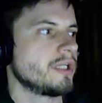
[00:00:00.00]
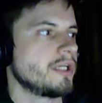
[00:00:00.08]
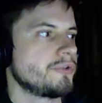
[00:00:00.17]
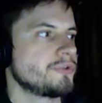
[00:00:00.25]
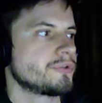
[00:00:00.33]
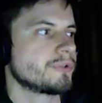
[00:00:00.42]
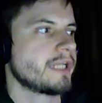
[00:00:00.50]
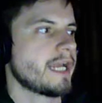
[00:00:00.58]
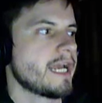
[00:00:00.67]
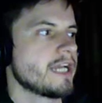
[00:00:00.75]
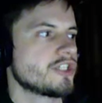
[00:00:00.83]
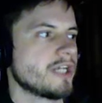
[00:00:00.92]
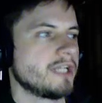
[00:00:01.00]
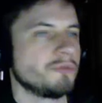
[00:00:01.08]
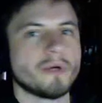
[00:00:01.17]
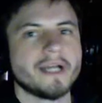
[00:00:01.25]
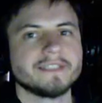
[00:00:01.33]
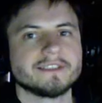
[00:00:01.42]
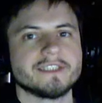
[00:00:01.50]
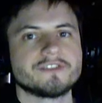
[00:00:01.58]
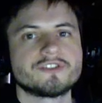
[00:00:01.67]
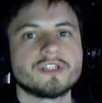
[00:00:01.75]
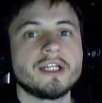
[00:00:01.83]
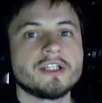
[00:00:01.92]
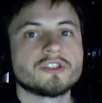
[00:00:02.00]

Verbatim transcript: user cache and whitelist.